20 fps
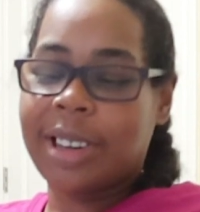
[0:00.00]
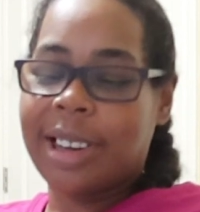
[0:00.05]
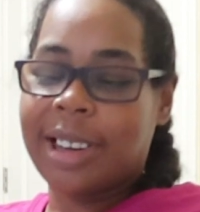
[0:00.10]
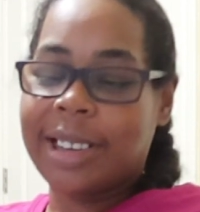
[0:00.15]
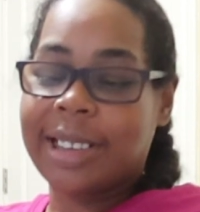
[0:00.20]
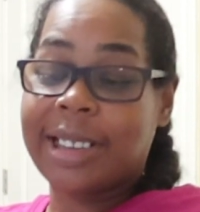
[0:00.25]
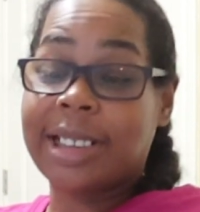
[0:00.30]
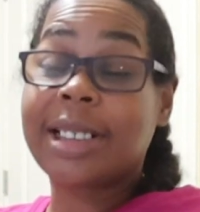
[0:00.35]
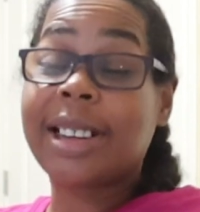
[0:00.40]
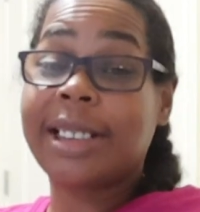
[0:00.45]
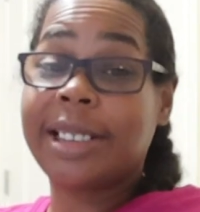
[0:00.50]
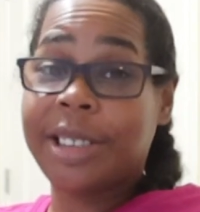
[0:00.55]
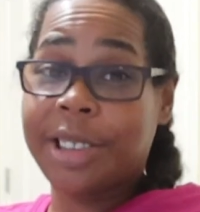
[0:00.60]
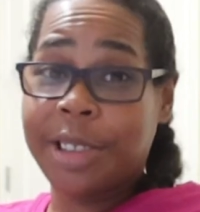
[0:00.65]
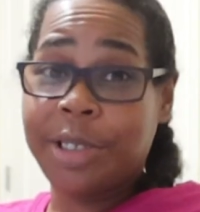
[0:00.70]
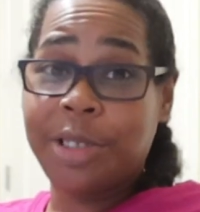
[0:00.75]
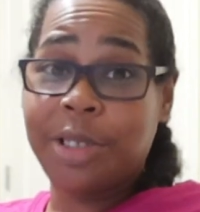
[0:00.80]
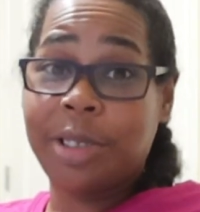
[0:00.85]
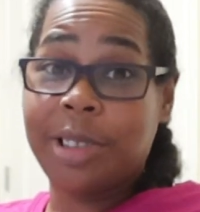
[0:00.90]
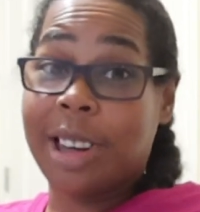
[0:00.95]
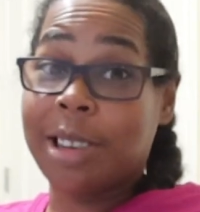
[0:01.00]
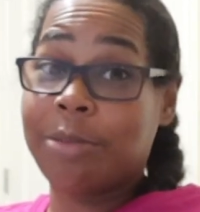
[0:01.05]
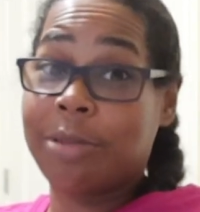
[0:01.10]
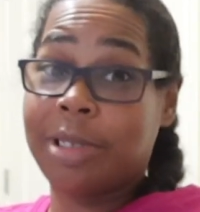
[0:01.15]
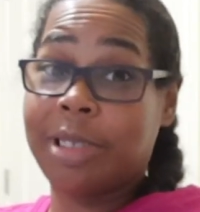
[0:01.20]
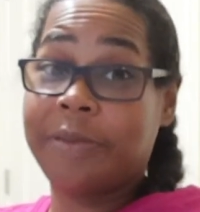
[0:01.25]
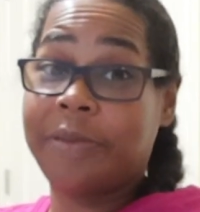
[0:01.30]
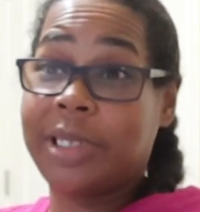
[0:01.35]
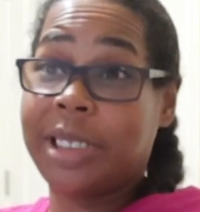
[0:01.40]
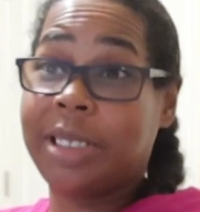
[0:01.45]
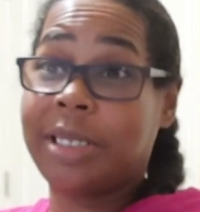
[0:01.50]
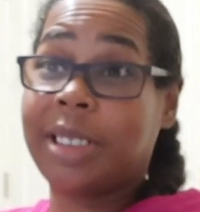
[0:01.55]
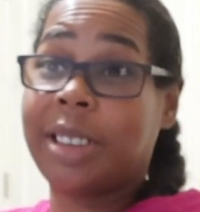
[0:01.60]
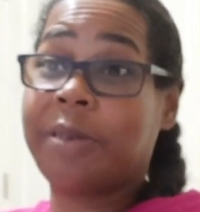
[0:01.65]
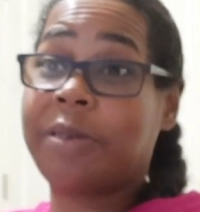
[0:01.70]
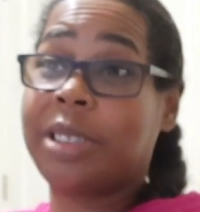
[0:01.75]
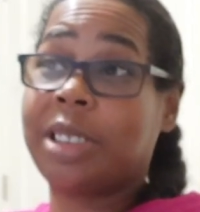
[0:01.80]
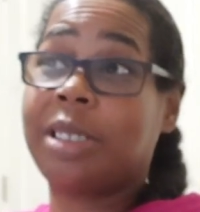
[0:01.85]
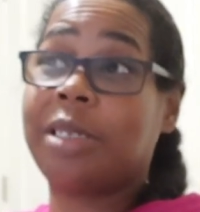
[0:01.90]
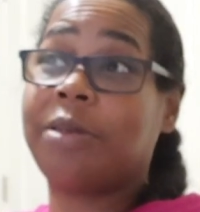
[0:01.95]
I continued. I would have
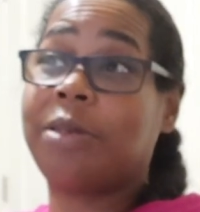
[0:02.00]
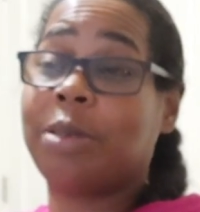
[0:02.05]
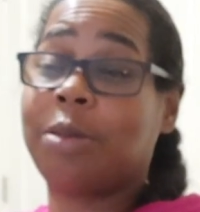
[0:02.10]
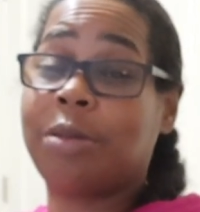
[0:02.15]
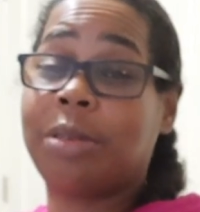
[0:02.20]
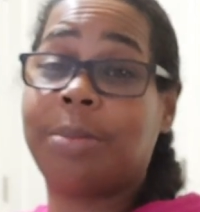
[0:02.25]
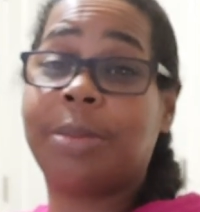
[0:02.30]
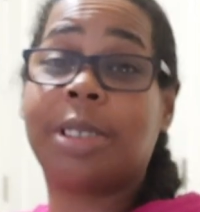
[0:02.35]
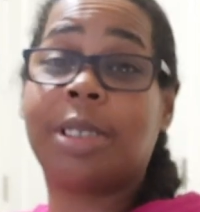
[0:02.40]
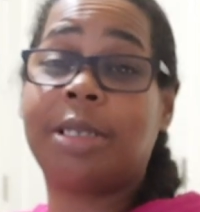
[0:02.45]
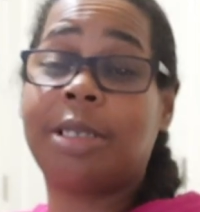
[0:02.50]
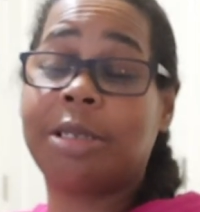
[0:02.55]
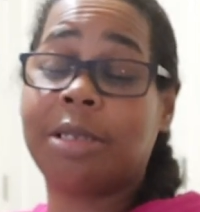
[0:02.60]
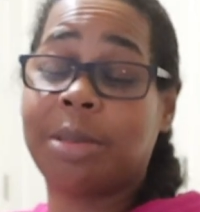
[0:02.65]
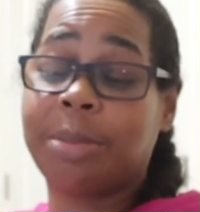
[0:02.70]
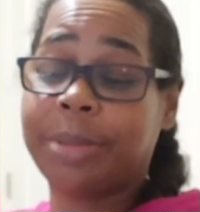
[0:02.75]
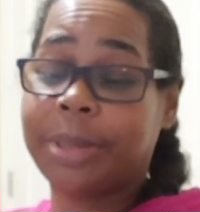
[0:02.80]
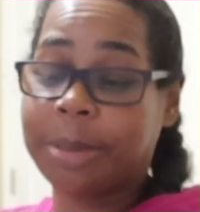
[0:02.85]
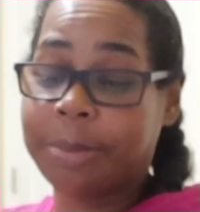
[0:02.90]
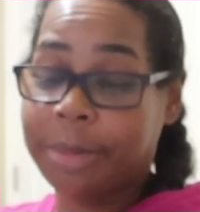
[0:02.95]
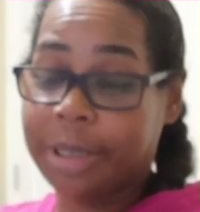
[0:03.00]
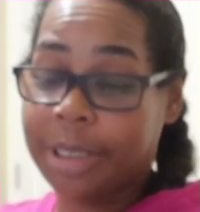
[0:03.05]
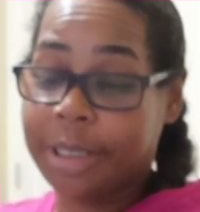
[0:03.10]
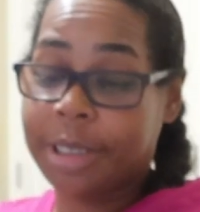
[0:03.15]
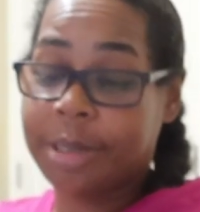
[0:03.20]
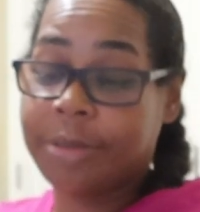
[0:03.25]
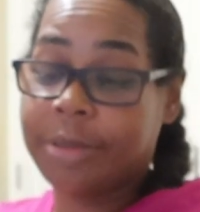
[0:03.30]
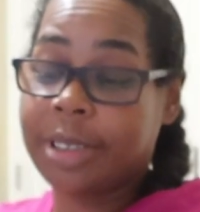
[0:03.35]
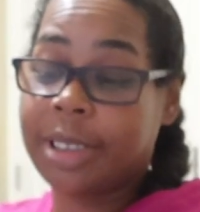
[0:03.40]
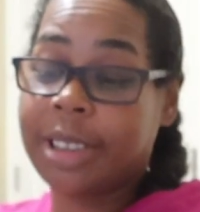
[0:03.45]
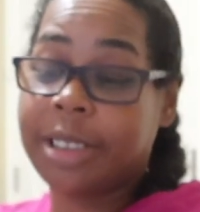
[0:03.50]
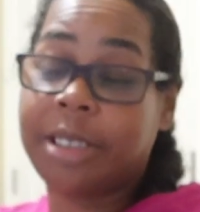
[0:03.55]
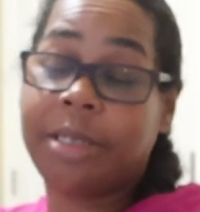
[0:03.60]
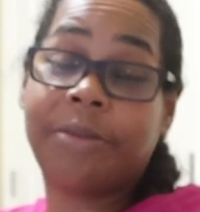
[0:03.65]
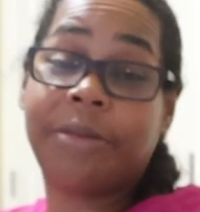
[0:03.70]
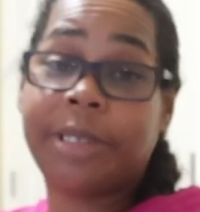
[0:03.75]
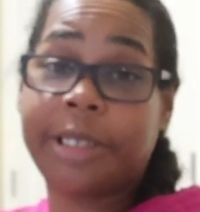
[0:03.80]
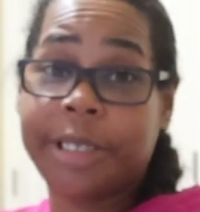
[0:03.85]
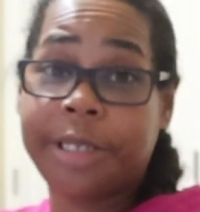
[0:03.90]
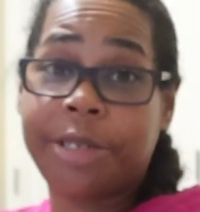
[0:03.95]
DNF'd it if it would have been a longer book, but this was like a
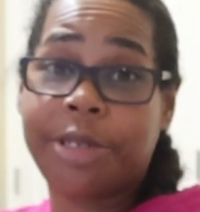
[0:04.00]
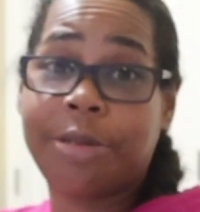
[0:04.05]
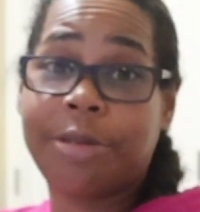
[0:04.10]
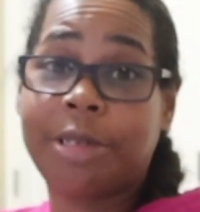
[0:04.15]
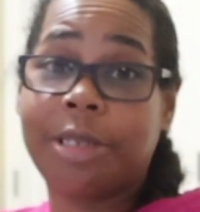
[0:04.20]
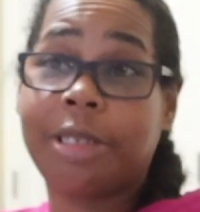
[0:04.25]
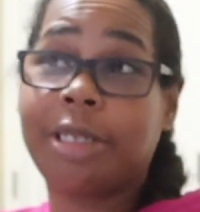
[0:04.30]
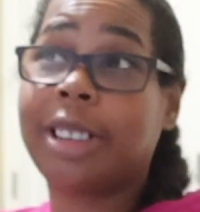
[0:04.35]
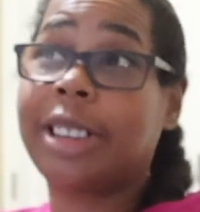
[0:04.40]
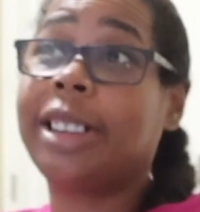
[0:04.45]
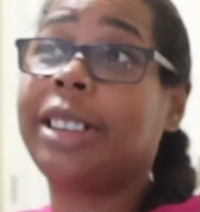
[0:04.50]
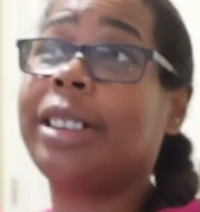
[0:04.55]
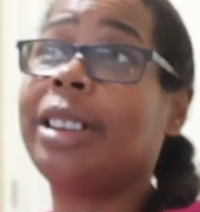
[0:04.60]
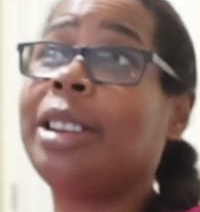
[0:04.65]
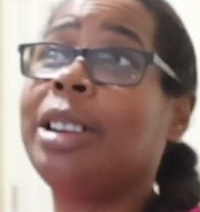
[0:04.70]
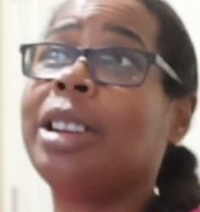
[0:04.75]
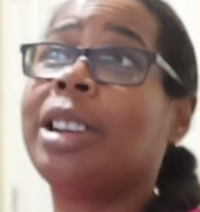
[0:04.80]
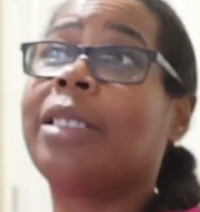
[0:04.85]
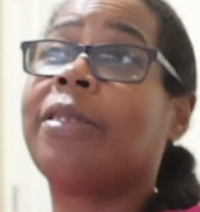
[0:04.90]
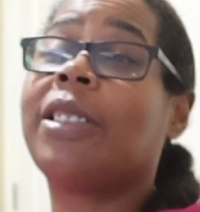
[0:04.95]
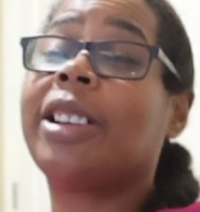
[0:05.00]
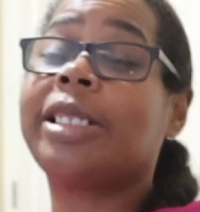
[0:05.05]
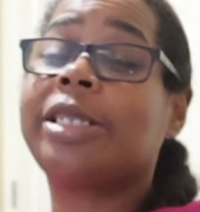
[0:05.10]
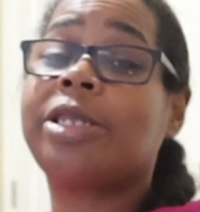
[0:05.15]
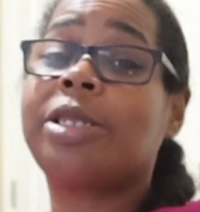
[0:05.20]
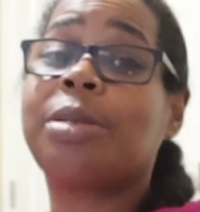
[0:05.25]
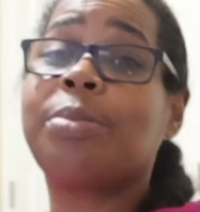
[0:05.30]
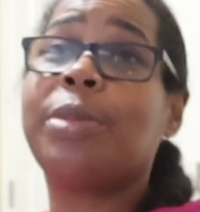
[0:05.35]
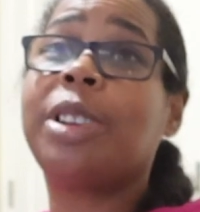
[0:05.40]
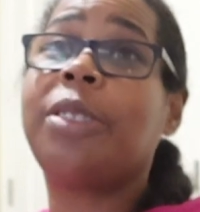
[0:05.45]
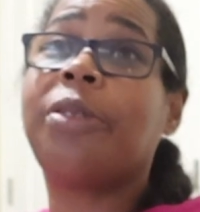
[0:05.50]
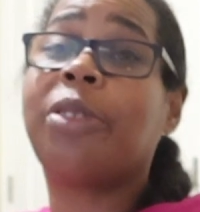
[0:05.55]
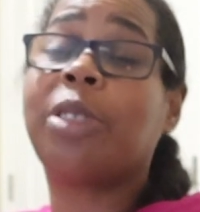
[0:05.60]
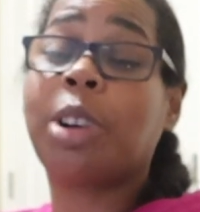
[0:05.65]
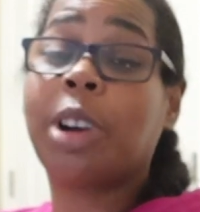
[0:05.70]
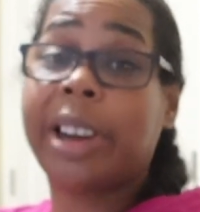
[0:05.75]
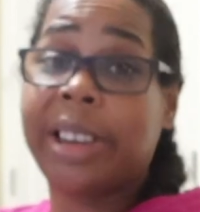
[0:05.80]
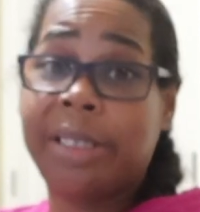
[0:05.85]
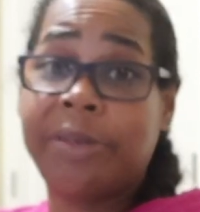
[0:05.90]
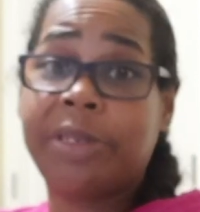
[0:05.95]
very short read that took me
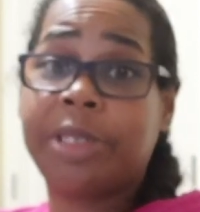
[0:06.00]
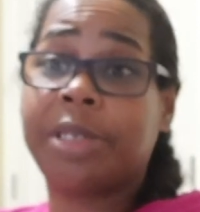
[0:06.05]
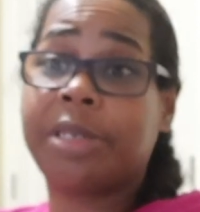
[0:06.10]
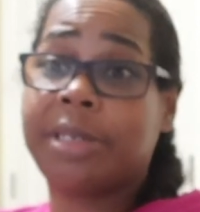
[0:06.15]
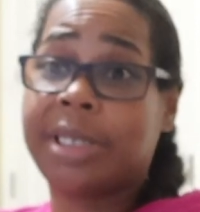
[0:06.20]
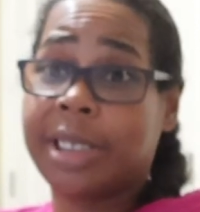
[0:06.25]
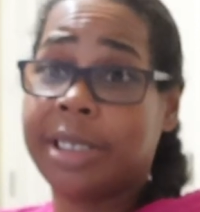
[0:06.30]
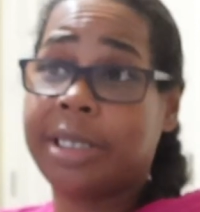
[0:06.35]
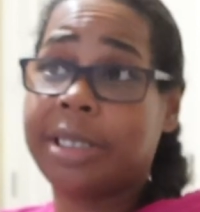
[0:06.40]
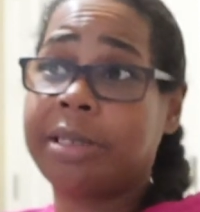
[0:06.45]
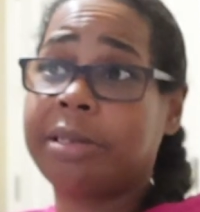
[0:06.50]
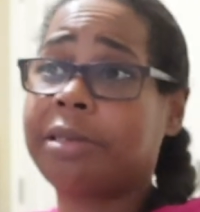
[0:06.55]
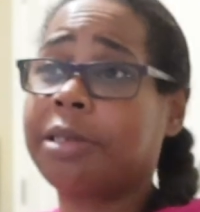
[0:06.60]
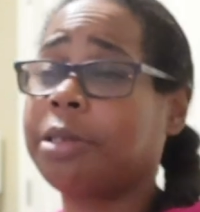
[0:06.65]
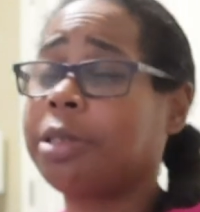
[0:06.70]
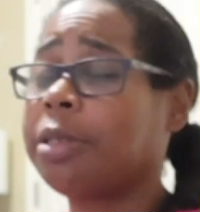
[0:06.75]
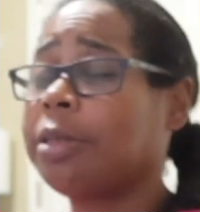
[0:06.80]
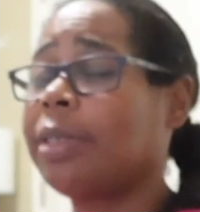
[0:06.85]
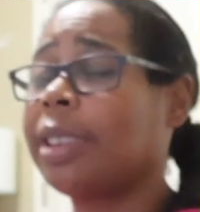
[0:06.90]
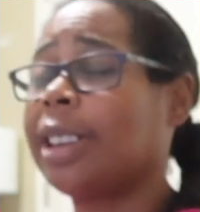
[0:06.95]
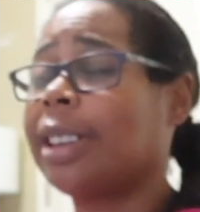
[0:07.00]
forever to get through.